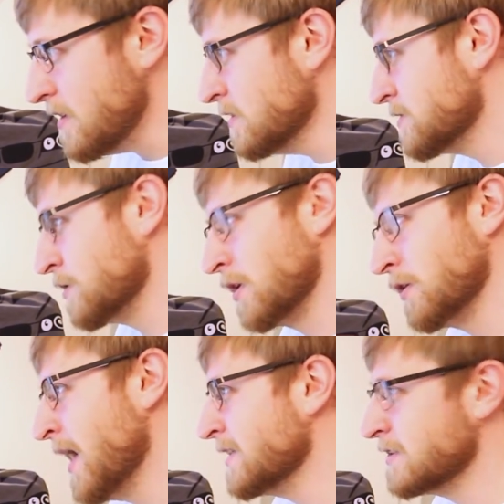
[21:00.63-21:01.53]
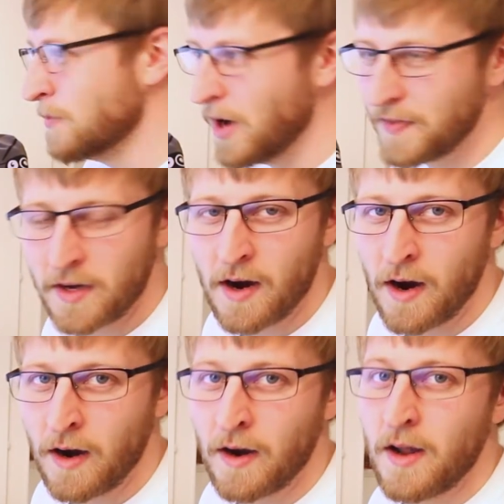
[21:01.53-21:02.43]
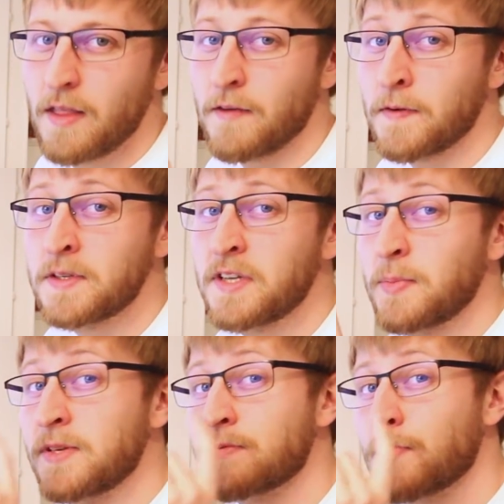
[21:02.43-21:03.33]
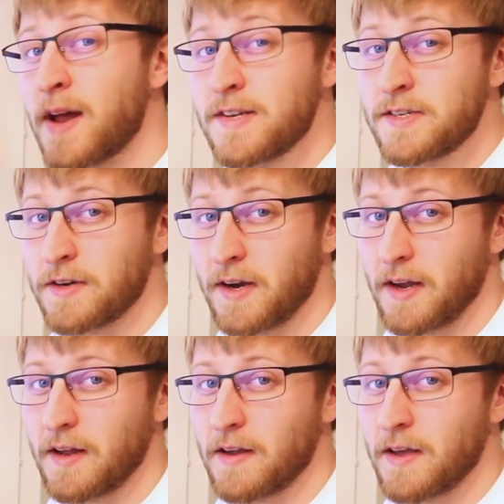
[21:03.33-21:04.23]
So congrats, you bought the car. The first step is registering it.